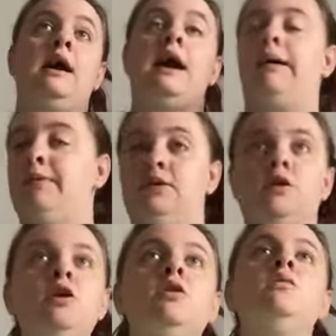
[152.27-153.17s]
happened
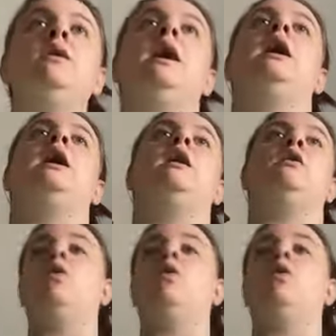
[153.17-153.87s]
to and